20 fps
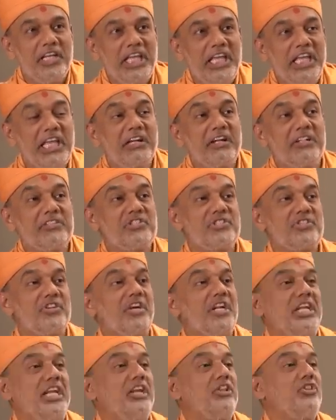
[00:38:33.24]
he
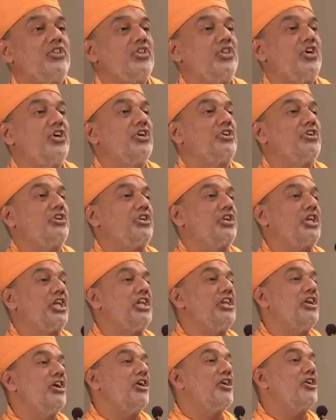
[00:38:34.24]
constructed
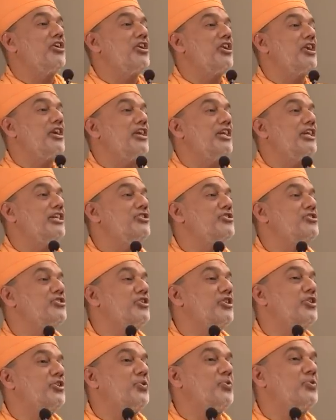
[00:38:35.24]
1300
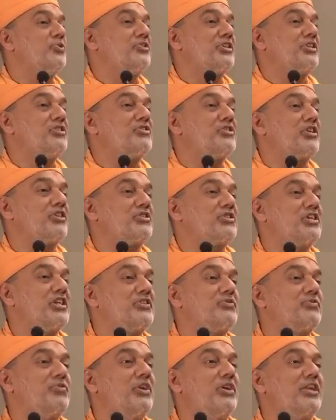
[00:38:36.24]
institutes and
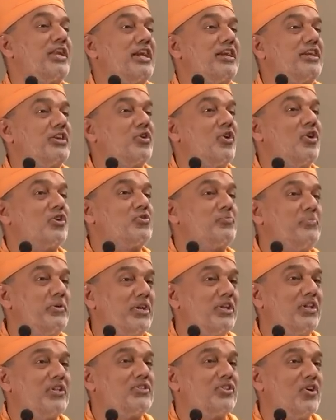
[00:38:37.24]
successfully ran it.
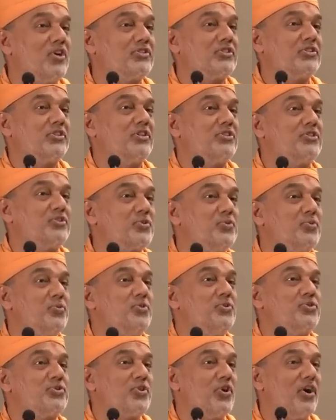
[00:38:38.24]
Hospitals, hostels,
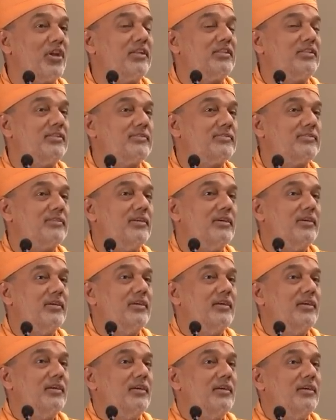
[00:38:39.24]
schools, colleges,
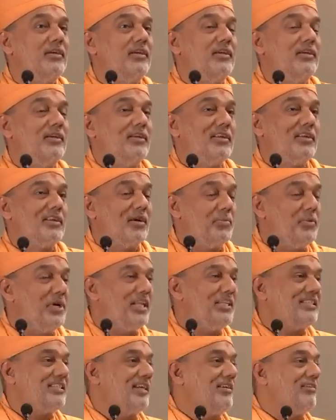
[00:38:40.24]

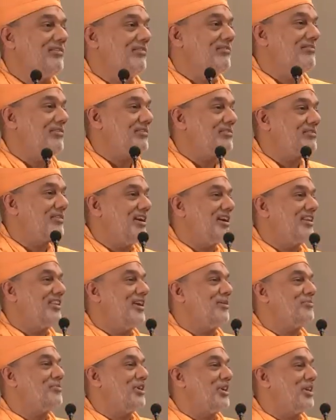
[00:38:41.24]
community centers, dham's,
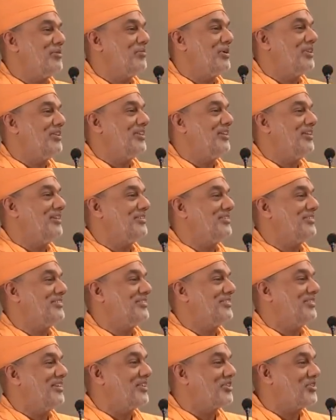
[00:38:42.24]
hari
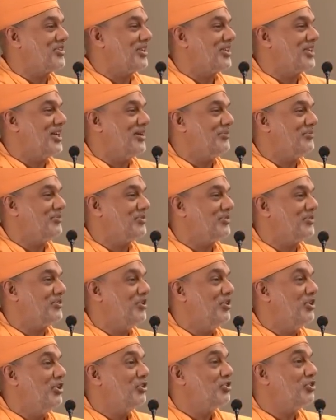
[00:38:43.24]
mandirs, akshardhams,
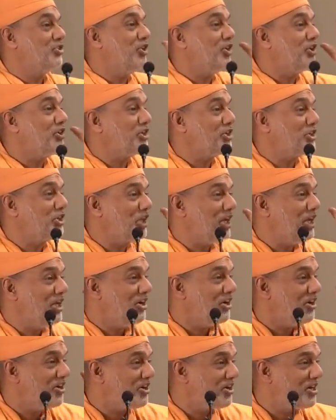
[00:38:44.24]

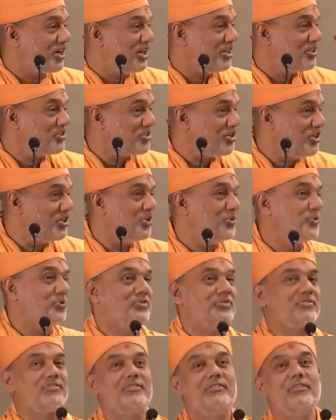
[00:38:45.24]
1300
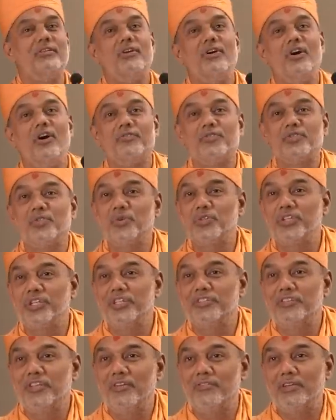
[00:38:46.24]
institutes of
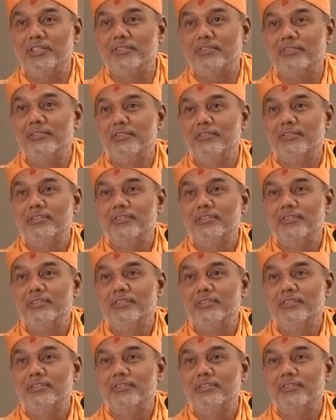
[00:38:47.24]
social service.